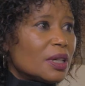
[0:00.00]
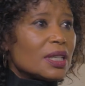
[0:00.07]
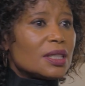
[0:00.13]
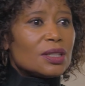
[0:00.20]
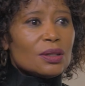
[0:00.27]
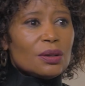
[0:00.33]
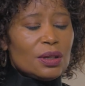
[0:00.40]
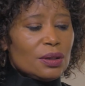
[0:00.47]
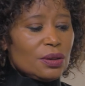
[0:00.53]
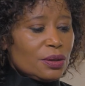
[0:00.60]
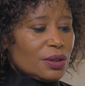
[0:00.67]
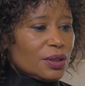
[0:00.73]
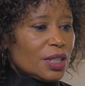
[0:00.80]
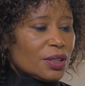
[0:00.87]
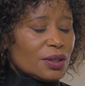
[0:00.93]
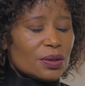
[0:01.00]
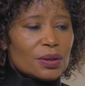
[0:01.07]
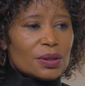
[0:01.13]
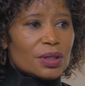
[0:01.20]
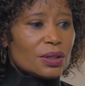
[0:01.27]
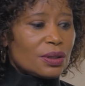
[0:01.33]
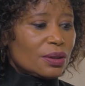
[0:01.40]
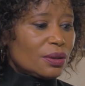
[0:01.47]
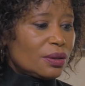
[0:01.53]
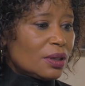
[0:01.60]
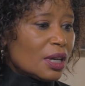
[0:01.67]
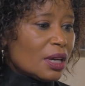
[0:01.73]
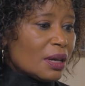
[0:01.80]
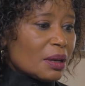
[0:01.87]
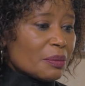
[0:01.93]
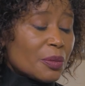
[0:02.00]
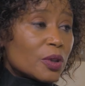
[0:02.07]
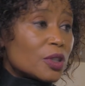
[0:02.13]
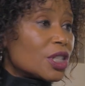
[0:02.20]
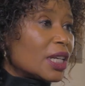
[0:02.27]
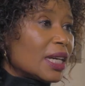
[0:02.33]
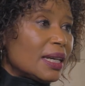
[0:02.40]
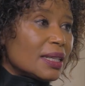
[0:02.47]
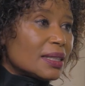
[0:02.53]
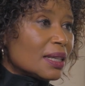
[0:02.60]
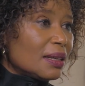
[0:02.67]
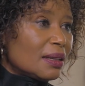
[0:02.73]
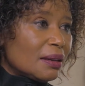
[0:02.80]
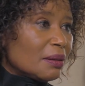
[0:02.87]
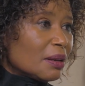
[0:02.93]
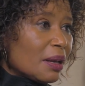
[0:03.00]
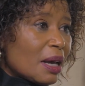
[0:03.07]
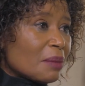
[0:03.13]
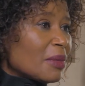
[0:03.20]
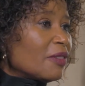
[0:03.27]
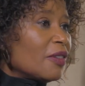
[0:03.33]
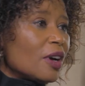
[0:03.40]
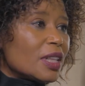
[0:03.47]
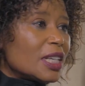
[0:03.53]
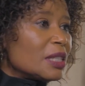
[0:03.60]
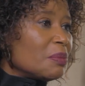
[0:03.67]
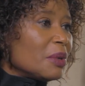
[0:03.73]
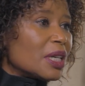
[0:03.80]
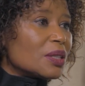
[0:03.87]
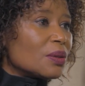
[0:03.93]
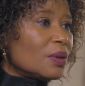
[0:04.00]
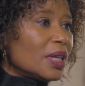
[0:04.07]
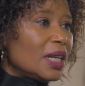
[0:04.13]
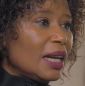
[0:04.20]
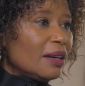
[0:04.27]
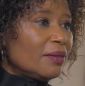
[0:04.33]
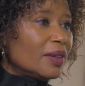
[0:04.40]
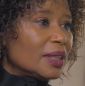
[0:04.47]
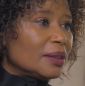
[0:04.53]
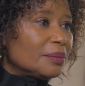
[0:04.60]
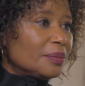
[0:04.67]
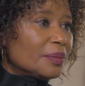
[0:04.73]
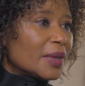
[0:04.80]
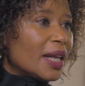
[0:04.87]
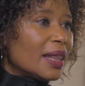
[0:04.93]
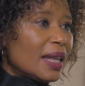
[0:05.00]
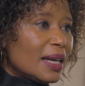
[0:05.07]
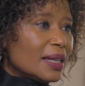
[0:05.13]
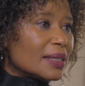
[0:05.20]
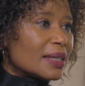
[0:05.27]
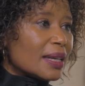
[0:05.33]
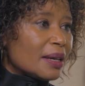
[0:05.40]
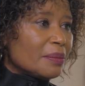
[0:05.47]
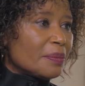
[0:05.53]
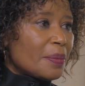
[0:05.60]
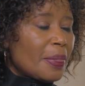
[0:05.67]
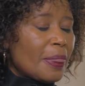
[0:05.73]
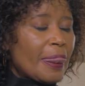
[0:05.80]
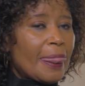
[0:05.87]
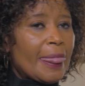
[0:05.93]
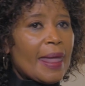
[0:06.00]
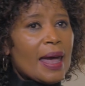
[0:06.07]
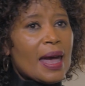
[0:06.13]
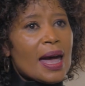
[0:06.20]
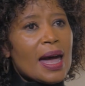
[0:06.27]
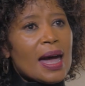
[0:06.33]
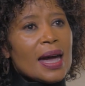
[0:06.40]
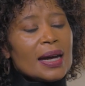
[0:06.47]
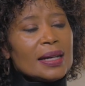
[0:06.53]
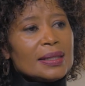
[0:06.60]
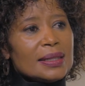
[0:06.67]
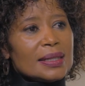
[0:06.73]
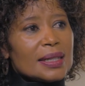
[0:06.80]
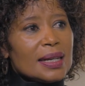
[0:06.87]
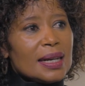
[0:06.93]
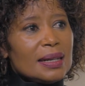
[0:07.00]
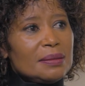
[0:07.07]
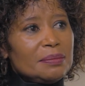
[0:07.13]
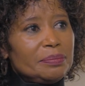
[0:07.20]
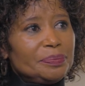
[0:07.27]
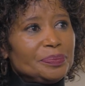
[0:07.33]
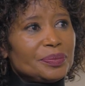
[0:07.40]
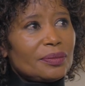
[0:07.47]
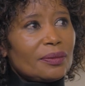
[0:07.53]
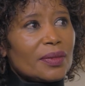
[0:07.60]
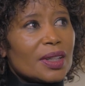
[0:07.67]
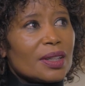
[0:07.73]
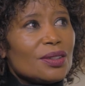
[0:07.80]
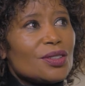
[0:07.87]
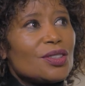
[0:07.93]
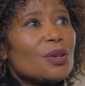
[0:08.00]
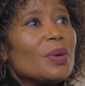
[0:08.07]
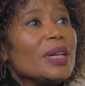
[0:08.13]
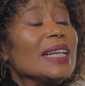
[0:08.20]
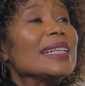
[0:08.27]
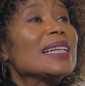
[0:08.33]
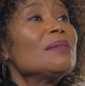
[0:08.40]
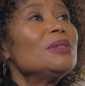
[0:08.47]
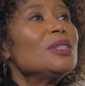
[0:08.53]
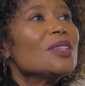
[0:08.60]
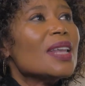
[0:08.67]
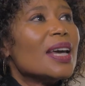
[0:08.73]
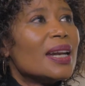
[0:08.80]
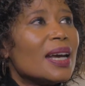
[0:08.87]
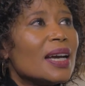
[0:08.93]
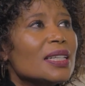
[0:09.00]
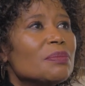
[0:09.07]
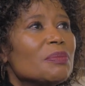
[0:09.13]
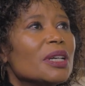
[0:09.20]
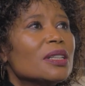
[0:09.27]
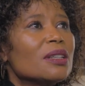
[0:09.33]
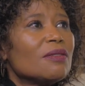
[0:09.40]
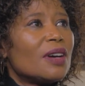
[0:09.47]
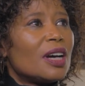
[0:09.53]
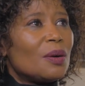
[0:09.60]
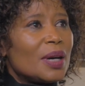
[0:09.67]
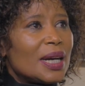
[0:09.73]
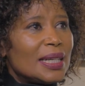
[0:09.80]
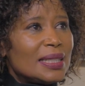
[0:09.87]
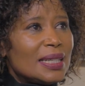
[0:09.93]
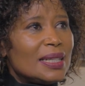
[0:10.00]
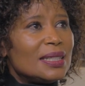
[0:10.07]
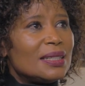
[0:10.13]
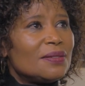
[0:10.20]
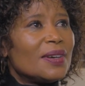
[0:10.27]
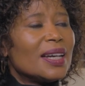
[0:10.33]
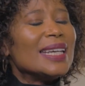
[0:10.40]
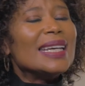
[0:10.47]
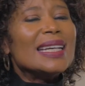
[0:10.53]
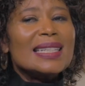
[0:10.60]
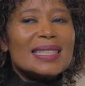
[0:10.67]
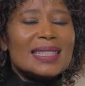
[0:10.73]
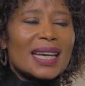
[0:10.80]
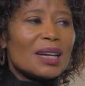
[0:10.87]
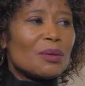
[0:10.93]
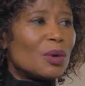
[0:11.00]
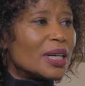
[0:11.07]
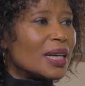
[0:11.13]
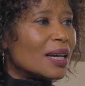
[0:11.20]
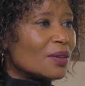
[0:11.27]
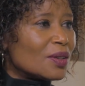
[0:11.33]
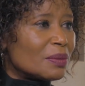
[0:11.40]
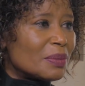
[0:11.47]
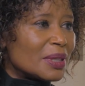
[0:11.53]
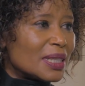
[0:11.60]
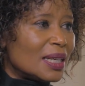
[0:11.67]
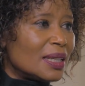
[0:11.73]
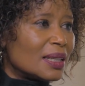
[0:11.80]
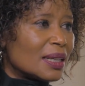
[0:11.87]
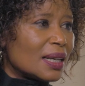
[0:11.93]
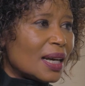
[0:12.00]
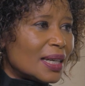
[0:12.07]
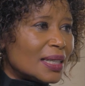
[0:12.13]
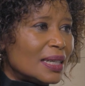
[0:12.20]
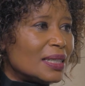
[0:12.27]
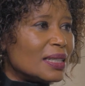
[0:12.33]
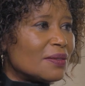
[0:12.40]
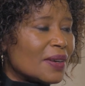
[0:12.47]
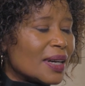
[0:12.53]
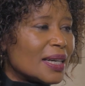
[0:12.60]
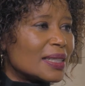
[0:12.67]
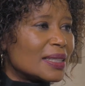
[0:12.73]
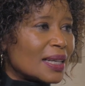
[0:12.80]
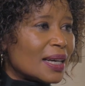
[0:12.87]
Zulu, Sesotho, Portuguese, and my father speaks all 11 and then some. And so when it comes to that aspect of how I identify, yes, I 100% identify as